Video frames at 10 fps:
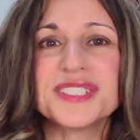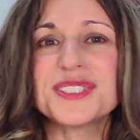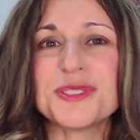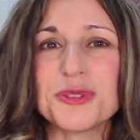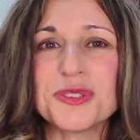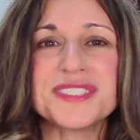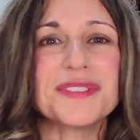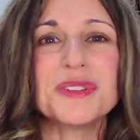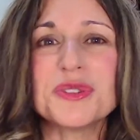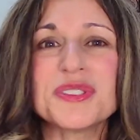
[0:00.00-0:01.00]
60-year-olds,
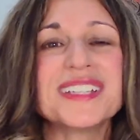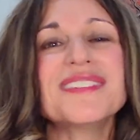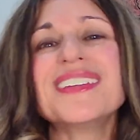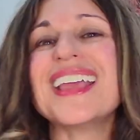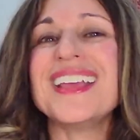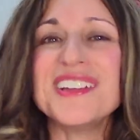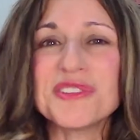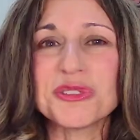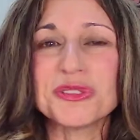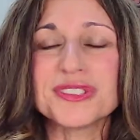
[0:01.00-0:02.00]
70-year-olds, and even
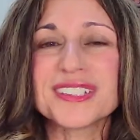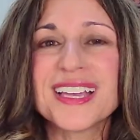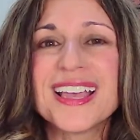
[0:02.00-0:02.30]
80-year-olds.